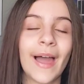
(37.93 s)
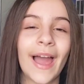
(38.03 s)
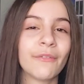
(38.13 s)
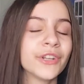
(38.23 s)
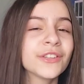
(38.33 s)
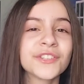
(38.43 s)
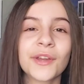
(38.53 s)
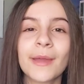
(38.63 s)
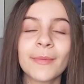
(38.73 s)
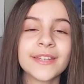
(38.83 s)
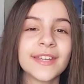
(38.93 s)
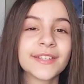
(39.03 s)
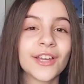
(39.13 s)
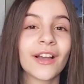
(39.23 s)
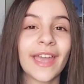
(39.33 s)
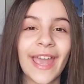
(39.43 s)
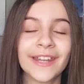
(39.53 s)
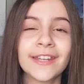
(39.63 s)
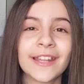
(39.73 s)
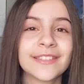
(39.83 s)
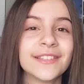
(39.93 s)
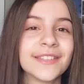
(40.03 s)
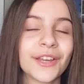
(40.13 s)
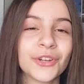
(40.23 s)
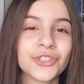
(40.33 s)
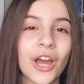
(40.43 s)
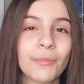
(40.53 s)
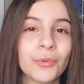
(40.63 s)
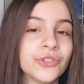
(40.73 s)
I have an Instagram, a TikTok, and an Etsy sticker shop,